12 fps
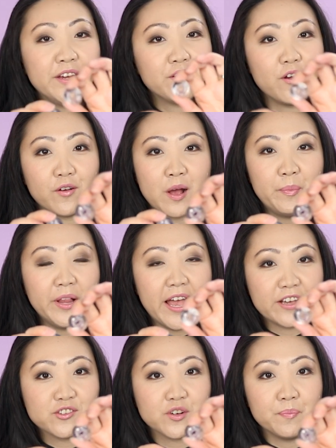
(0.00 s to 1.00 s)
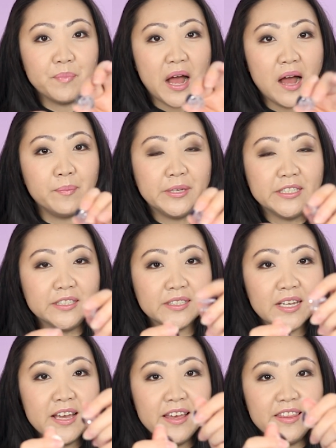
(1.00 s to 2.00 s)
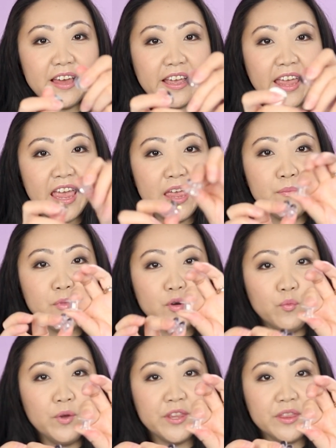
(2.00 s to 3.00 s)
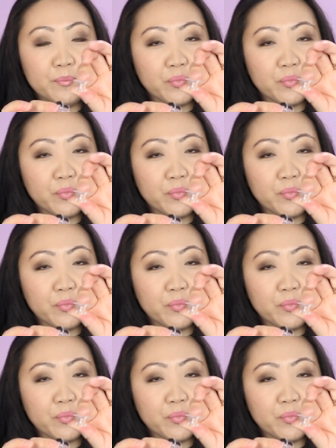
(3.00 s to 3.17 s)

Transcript: Here are a couple extra bobbins that came with the